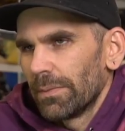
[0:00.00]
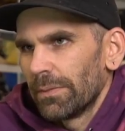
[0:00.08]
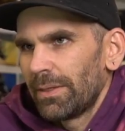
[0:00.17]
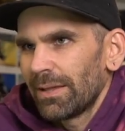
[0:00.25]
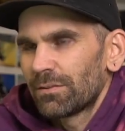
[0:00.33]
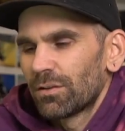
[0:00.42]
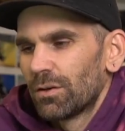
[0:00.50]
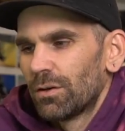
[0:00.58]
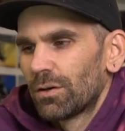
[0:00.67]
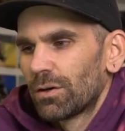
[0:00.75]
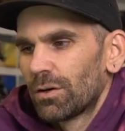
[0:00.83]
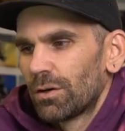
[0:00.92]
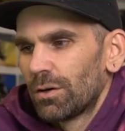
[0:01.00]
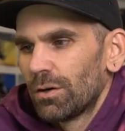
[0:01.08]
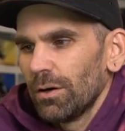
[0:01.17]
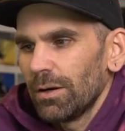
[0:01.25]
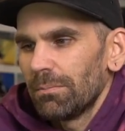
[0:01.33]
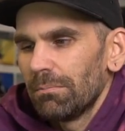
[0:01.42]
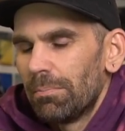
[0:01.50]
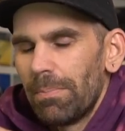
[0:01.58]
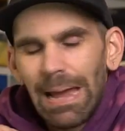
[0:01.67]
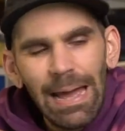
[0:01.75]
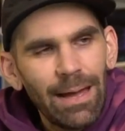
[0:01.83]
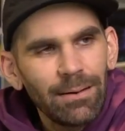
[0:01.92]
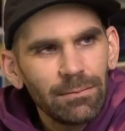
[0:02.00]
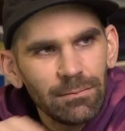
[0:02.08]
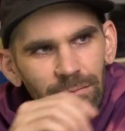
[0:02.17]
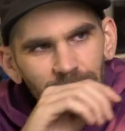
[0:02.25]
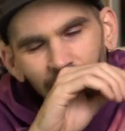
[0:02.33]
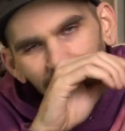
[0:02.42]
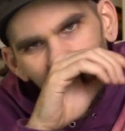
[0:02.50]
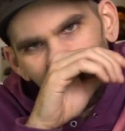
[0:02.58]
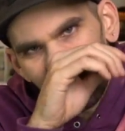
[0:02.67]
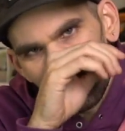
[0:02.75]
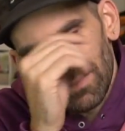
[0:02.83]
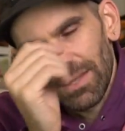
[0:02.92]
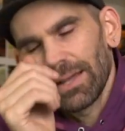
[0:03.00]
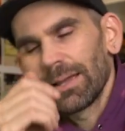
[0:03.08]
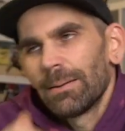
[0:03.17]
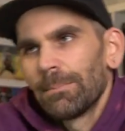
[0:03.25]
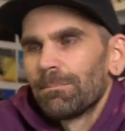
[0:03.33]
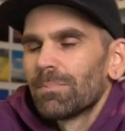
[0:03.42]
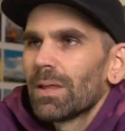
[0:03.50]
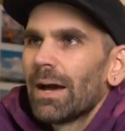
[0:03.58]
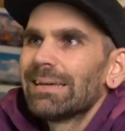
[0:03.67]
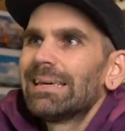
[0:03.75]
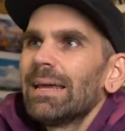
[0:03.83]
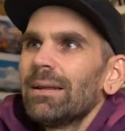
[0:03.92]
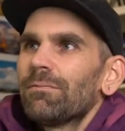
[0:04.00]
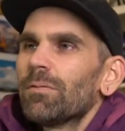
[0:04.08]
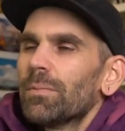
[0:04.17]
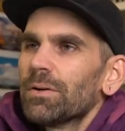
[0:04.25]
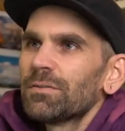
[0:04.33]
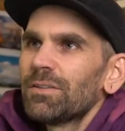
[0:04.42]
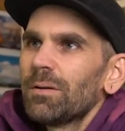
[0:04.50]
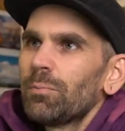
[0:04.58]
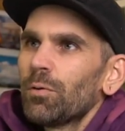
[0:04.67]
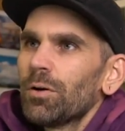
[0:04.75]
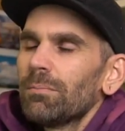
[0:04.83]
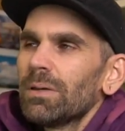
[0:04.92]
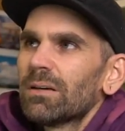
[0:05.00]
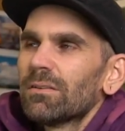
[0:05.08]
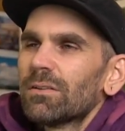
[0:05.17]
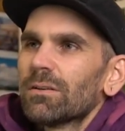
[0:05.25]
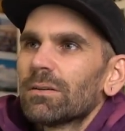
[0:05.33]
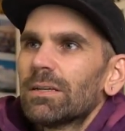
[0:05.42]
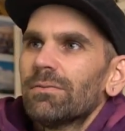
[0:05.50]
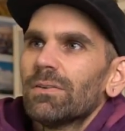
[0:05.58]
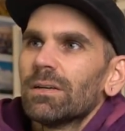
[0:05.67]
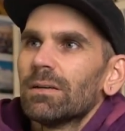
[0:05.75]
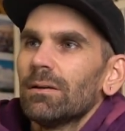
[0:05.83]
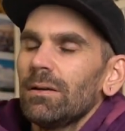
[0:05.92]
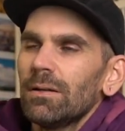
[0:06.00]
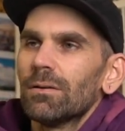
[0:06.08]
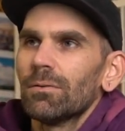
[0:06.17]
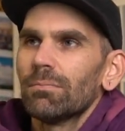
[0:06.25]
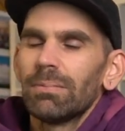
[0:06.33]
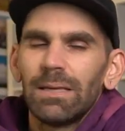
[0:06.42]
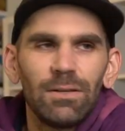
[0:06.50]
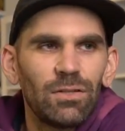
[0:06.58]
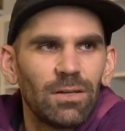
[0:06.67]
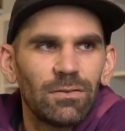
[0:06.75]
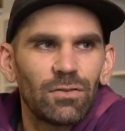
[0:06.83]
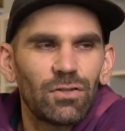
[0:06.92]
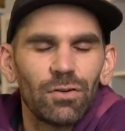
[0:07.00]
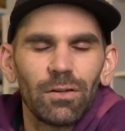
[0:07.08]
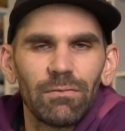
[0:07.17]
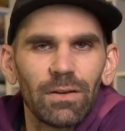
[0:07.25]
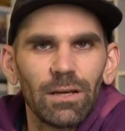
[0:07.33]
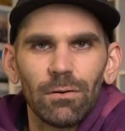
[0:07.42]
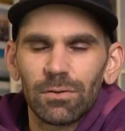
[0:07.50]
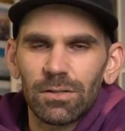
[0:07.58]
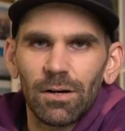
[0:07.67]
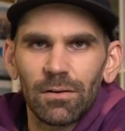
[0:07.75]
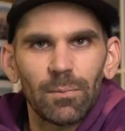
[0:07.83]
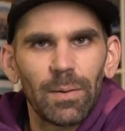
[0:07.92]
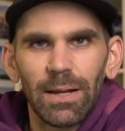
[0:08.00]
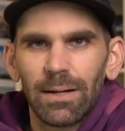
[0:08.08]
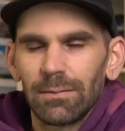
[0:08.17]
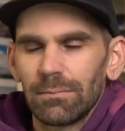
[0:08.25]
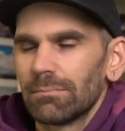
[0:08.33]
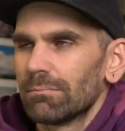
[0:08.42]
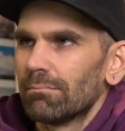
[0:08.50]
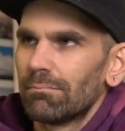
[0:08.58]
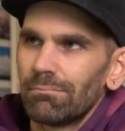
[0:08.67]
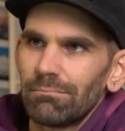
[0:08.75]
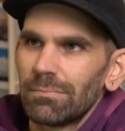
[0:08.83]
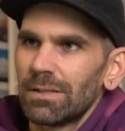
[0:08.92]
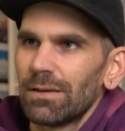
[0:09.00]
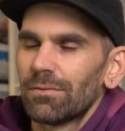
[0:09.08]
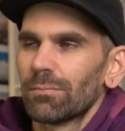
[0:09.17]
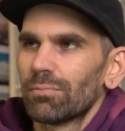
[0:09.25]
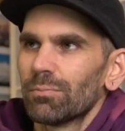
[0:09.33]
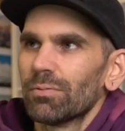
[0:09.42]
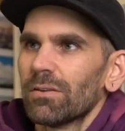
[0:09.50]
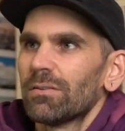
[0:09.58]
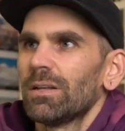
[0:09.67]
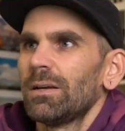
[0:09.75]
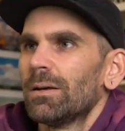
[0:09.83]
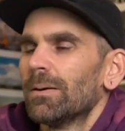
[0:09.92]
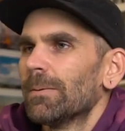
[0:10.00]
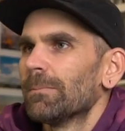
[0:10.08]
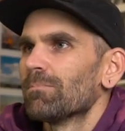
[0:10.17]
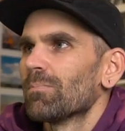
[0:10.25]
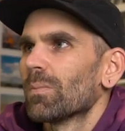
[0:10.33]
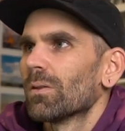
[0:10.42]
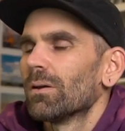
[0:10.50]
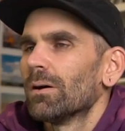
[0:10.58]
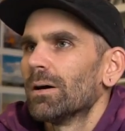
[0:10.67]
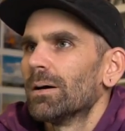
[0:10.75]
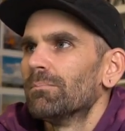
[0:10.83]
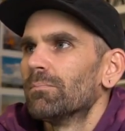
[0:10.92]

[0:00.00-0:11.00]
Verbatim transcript: that's good and bad, right? Like, I get it from their standpoint because they're giving, you know, he does a shooting video and talks about it and gives them publicity. I